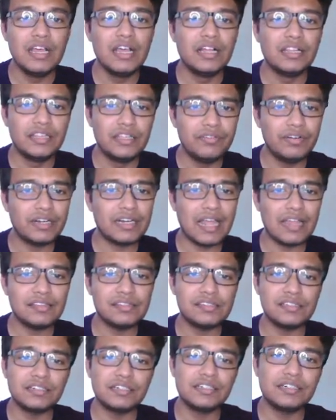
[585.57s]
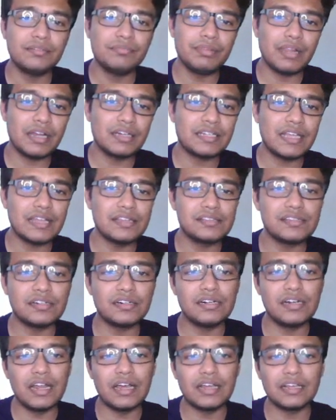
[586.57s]
liver cancer, blood
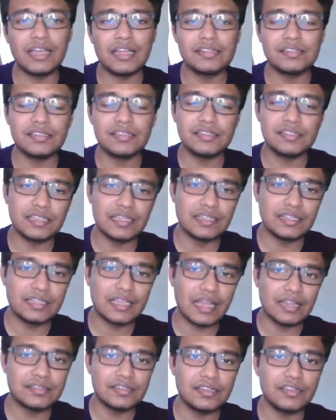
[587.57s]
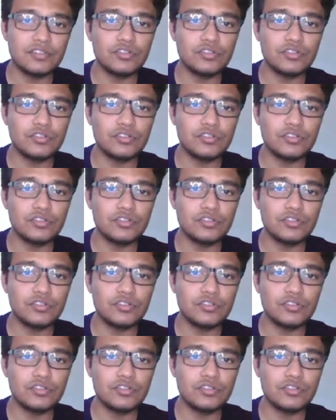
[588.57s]
cancer, lung cancer, skin cancer.